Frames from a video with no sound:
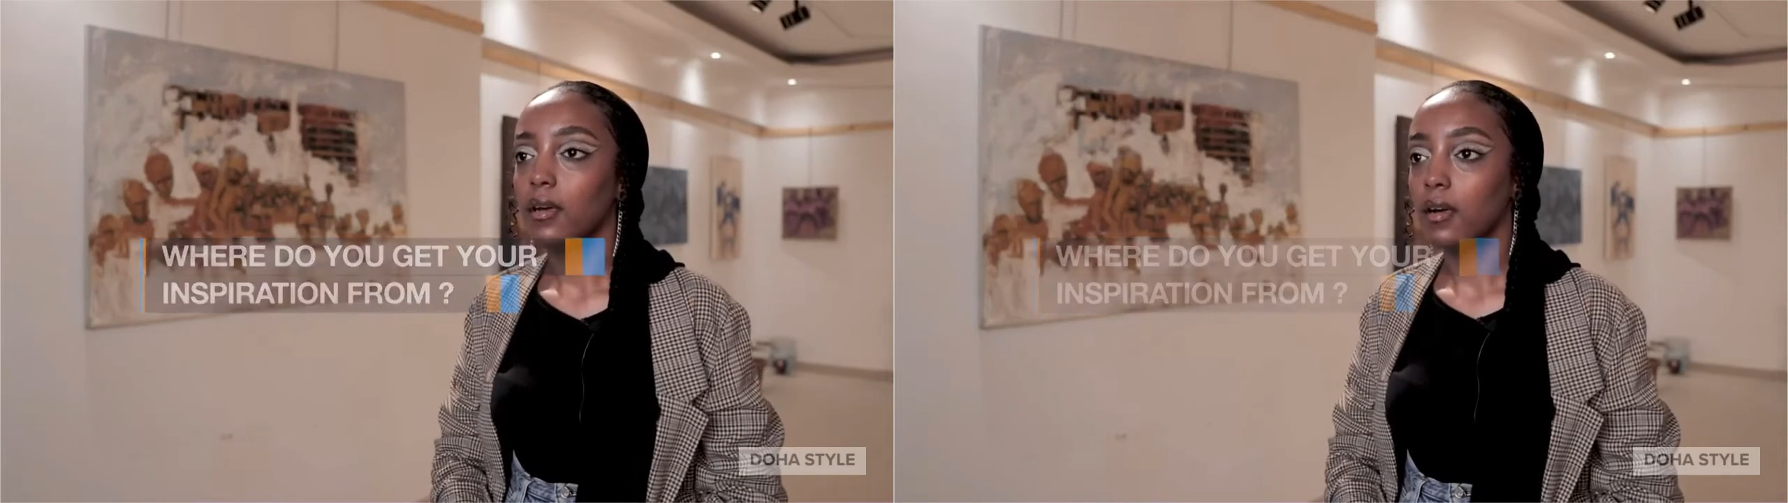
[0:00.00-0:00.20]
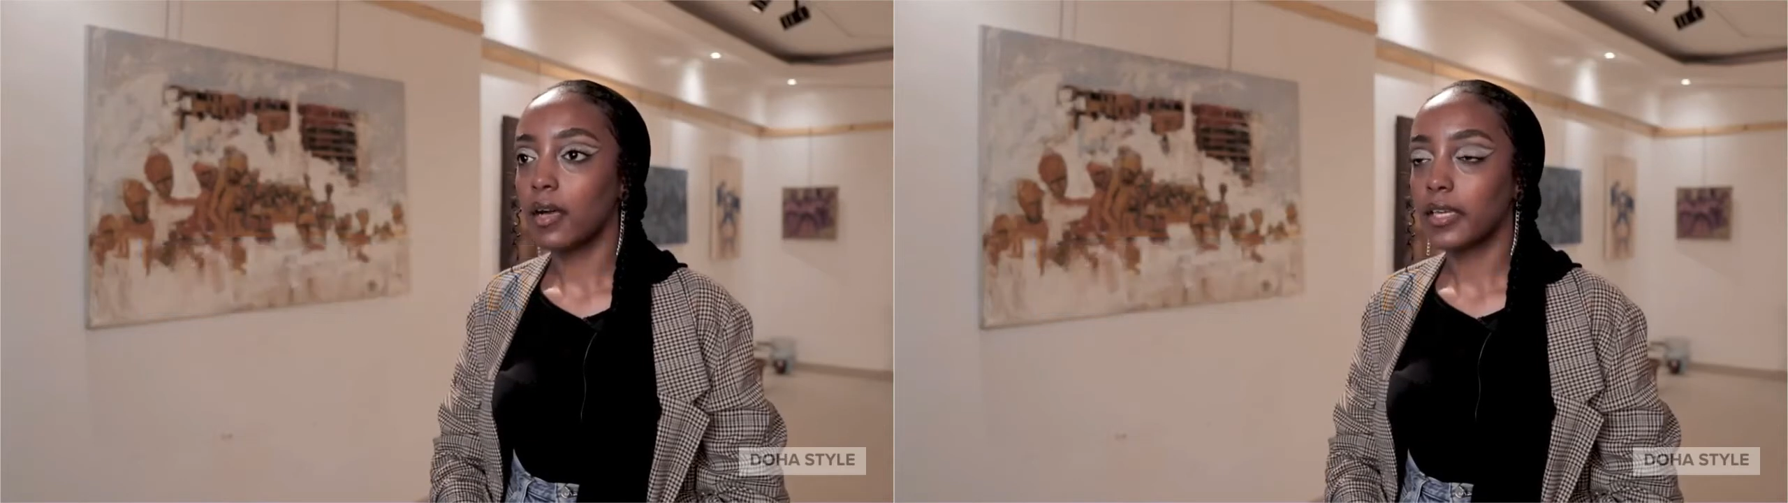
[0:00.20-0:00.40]

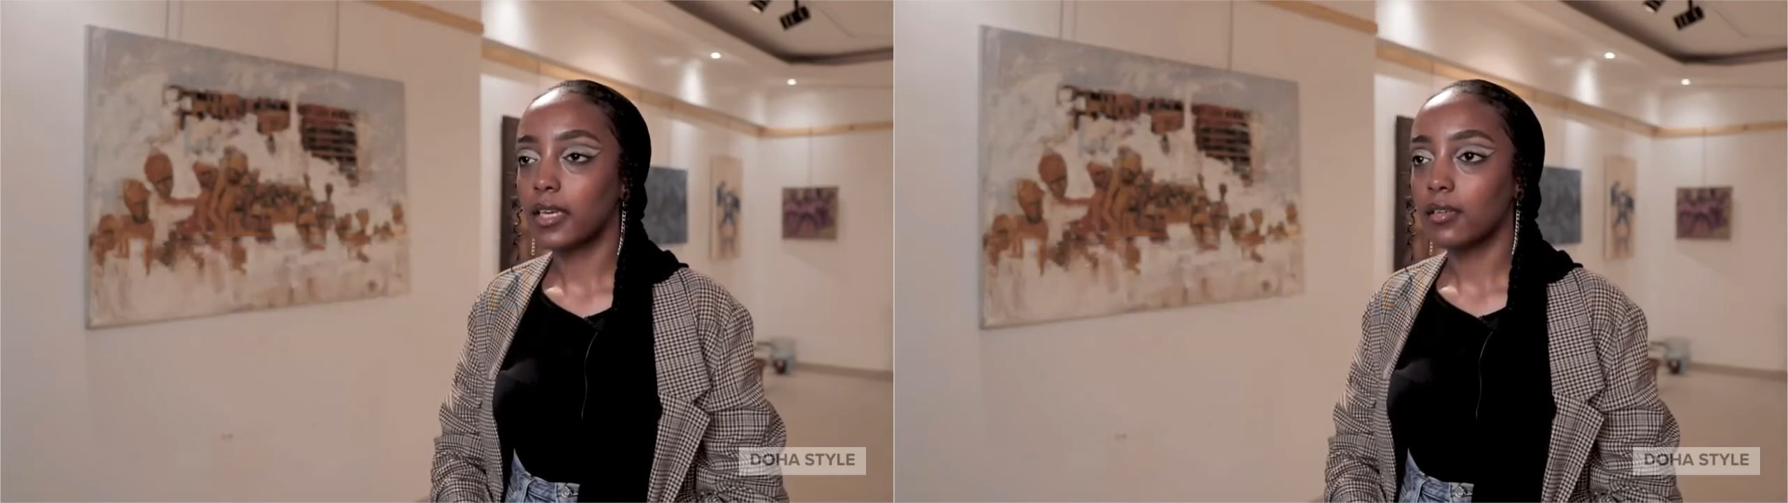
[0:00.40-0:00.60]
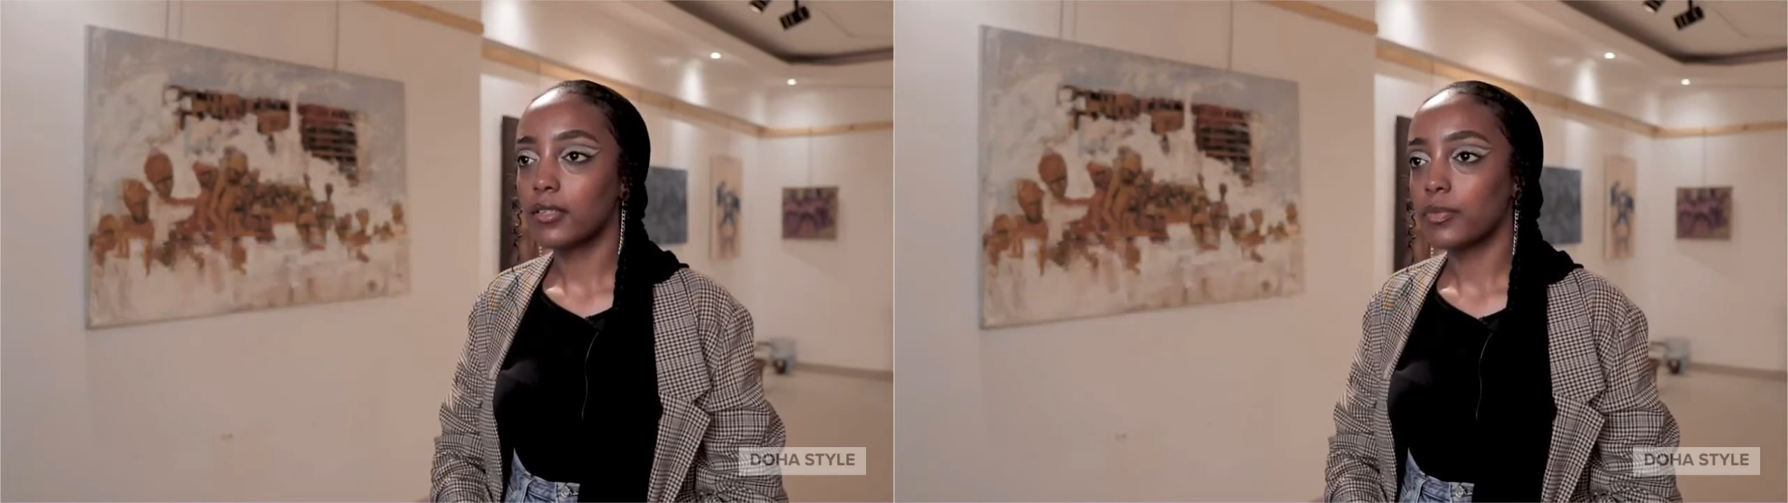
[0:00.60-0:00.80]
I get
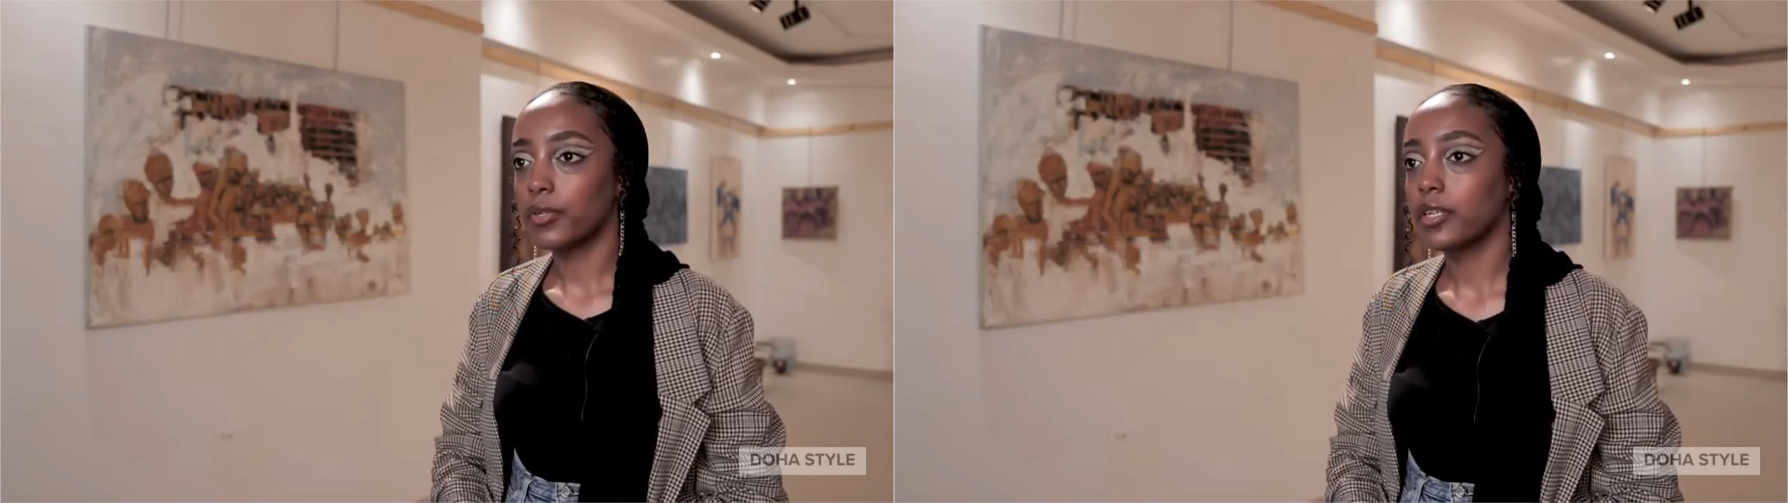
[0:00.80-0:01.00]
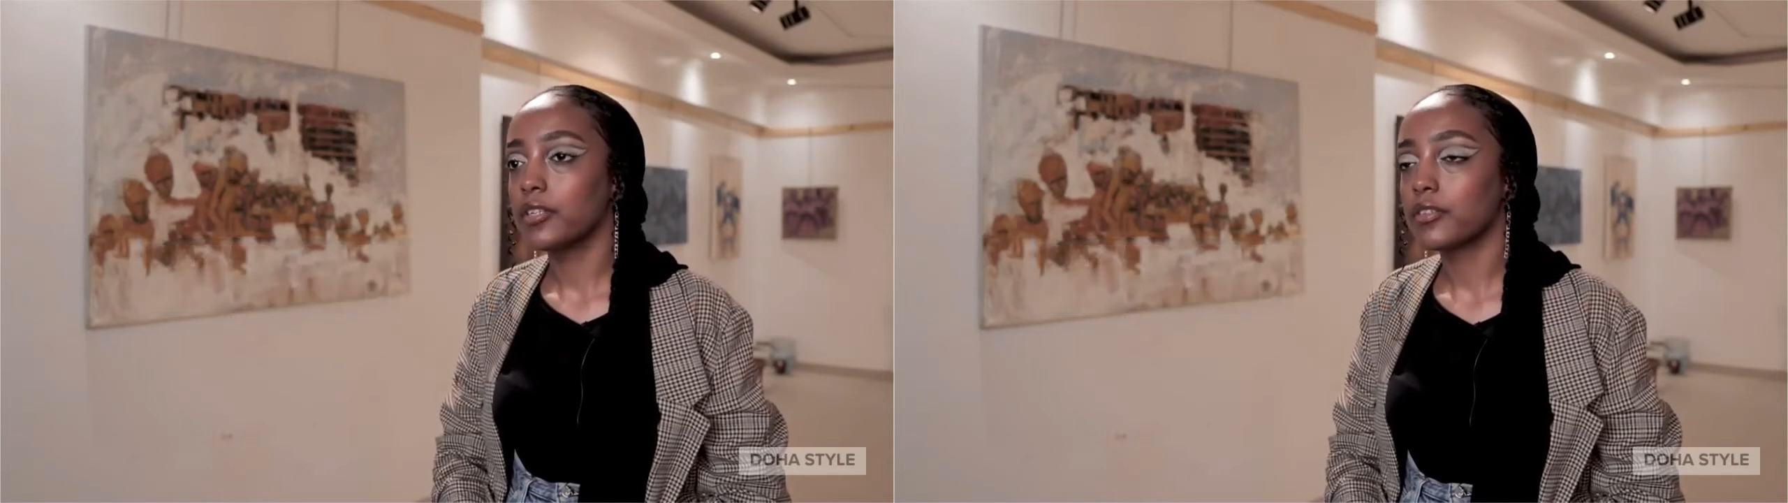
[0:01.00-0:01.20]

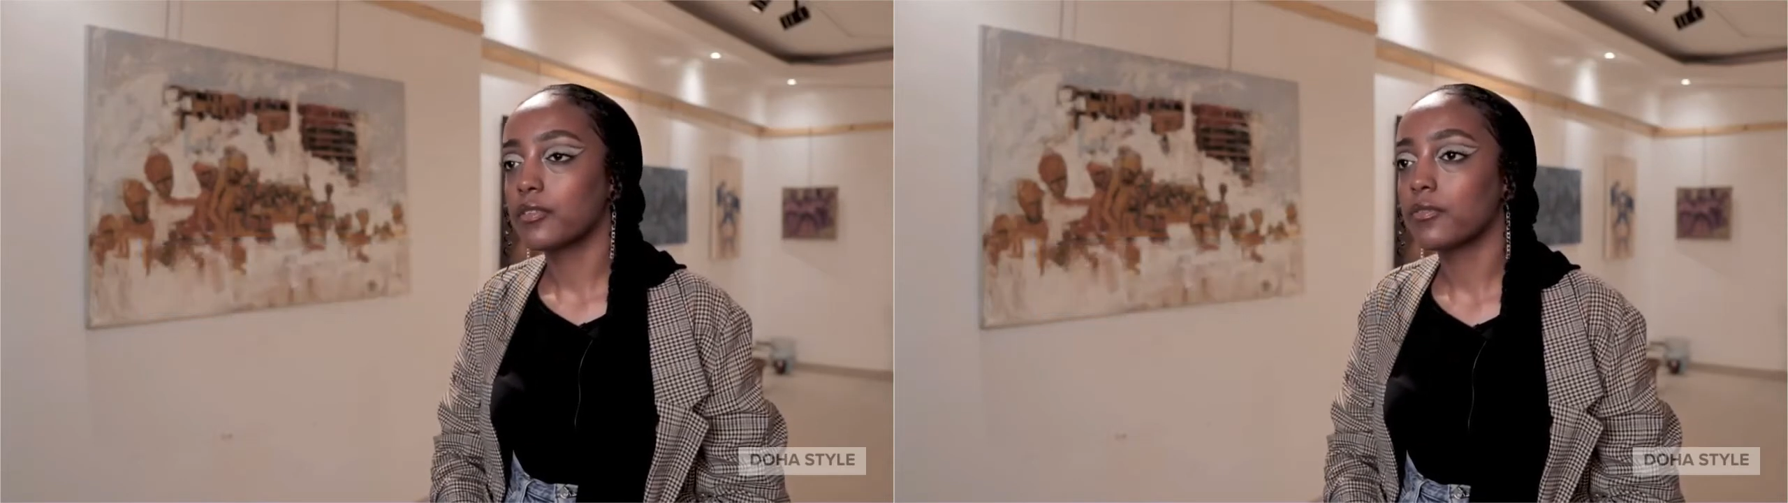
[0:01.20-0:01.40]
inspiration